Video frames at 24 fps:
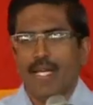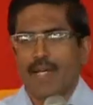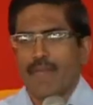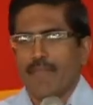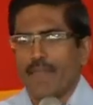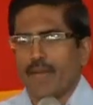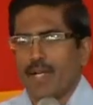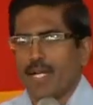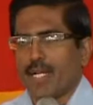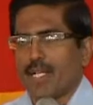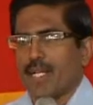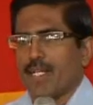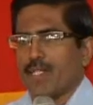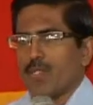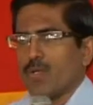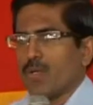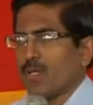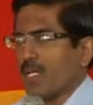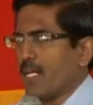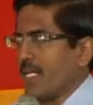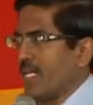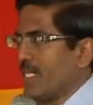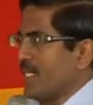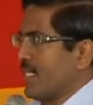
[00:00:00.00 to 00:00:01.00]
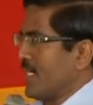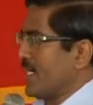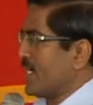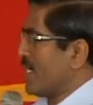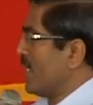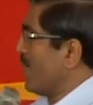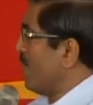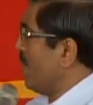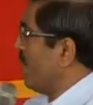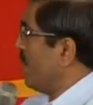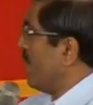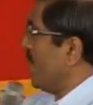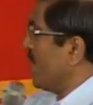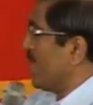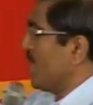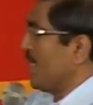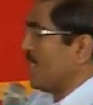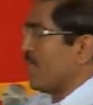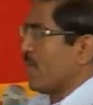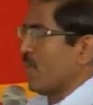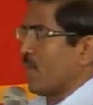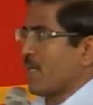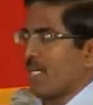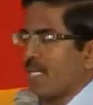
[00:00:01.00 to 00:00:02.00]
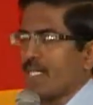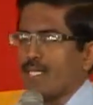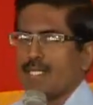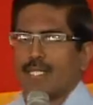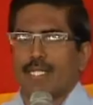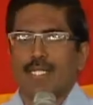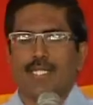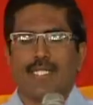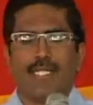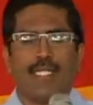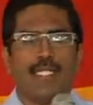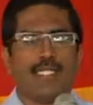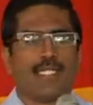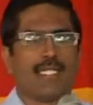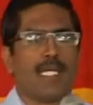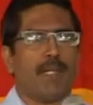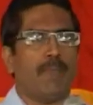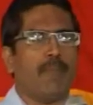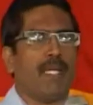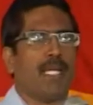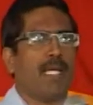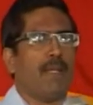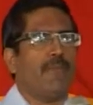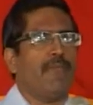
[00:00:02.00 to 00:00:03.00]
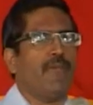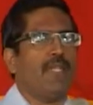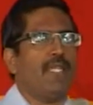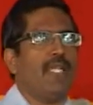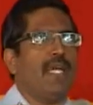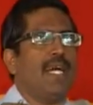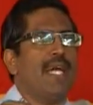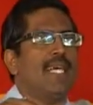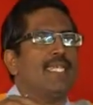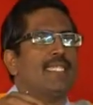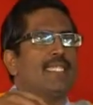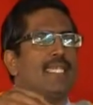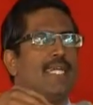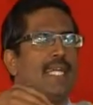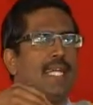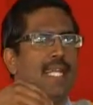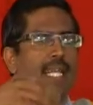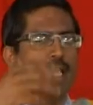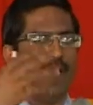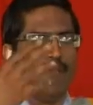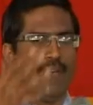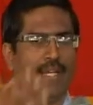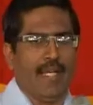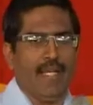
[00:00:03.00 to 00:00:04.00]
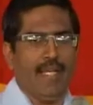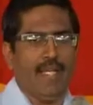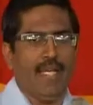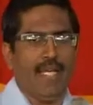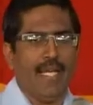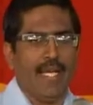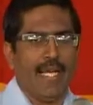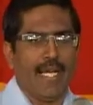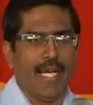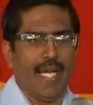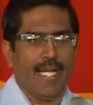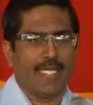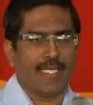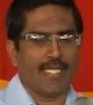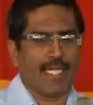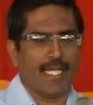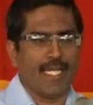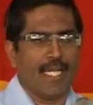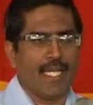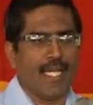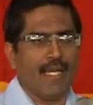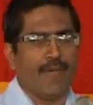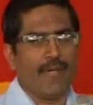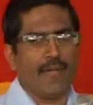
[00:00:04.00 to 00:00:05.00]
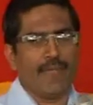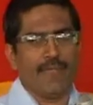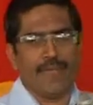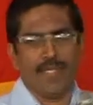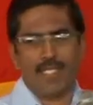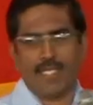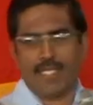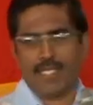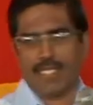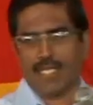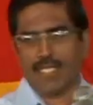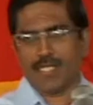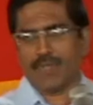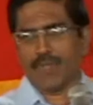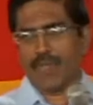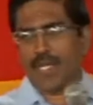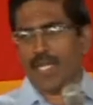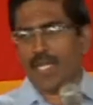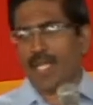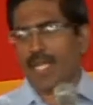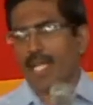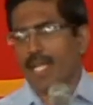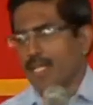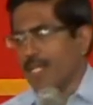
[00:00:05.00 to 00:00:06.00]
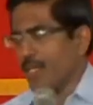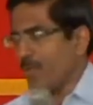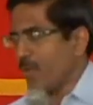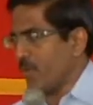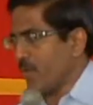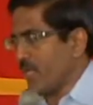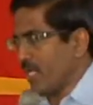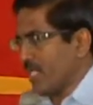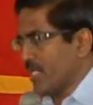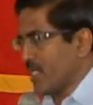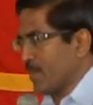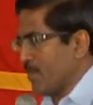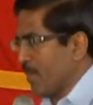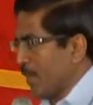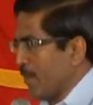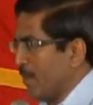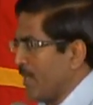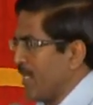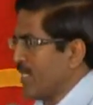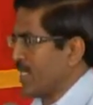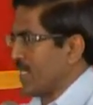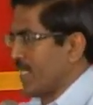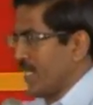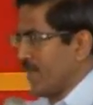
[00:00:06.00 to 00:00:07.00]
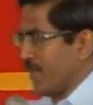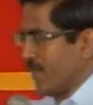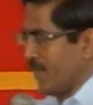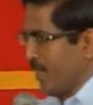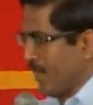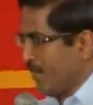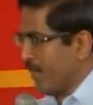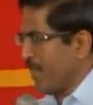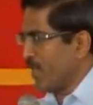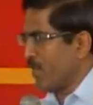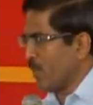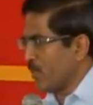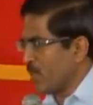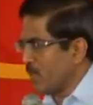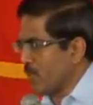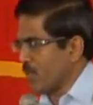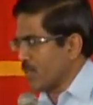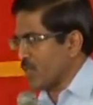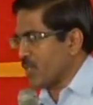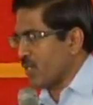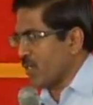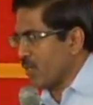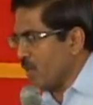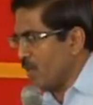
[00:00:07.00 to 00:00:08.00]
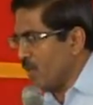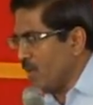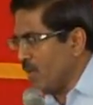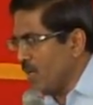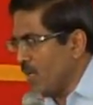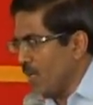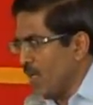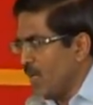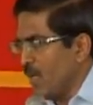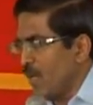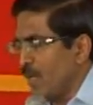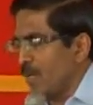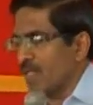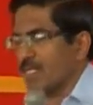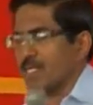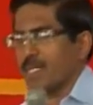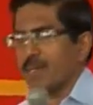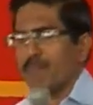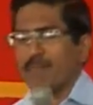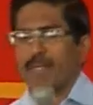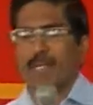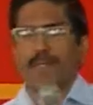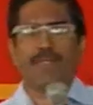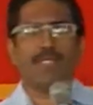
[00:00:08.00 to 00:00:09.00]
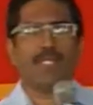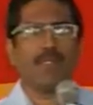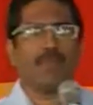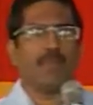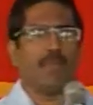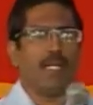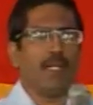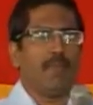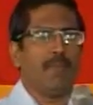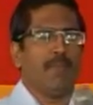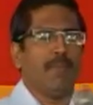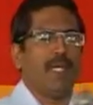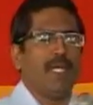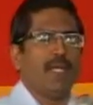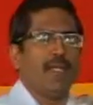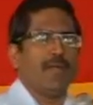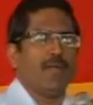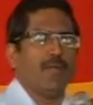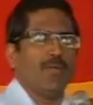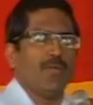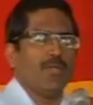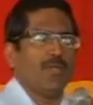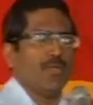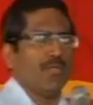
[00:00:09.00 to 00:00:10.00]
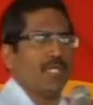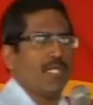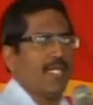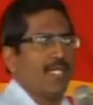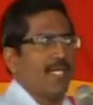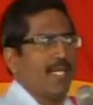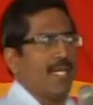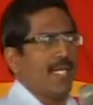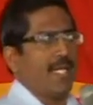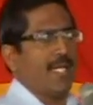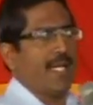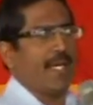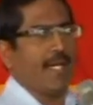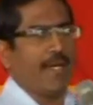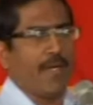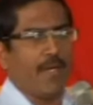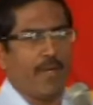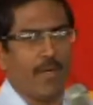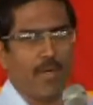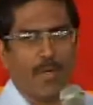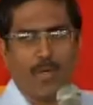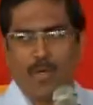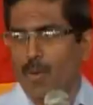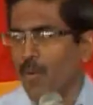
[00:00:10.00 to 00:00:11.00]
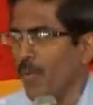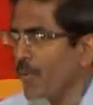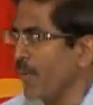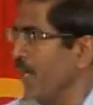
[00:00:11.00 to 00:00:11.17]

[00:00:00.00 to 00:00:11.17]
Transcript: World Health Organization. World Health Organization is coming up with the ICD-11. ICD-11, which is very likely to get published in maybe in 2012 or sometimes it may be in 2013, I don't know.